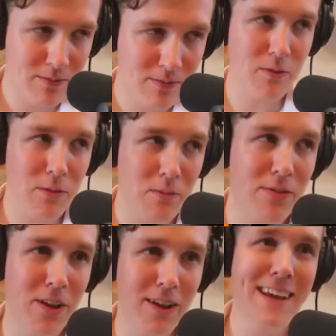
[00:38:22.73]

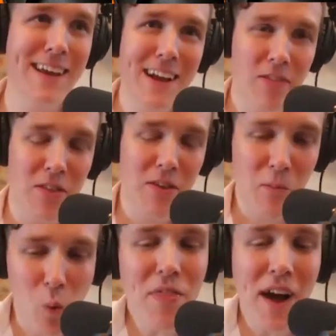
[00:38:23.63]
The
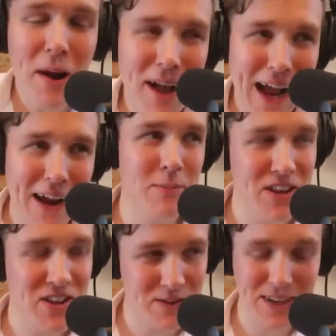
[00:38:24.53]
one that I will have to
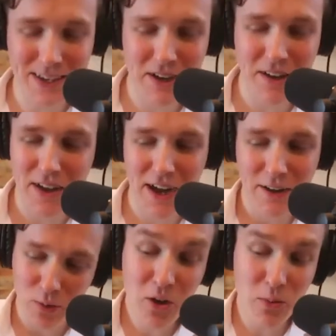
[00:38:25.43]
mention because my other
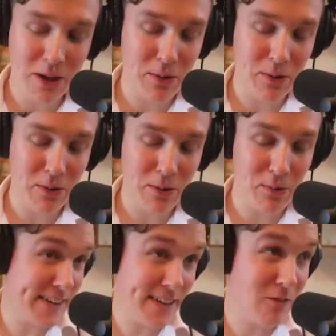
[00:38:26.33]
half will kill me was
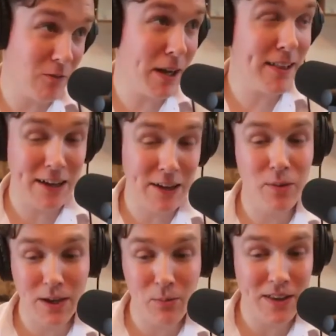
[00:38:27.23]
finding the love of my life
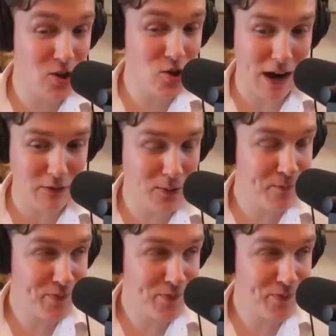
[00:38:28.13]
when I went to travel.